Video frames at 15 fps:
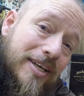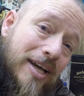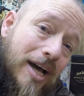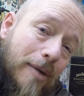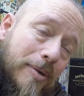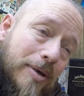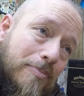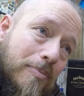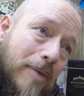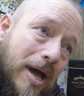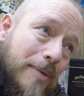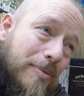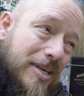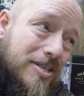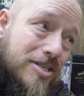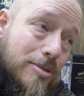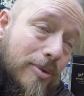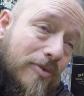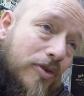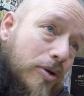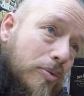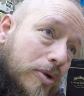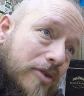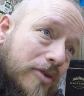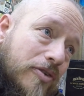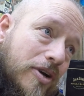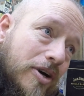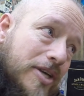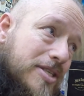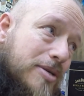I mean, maybe some of you would have
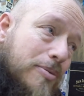liked it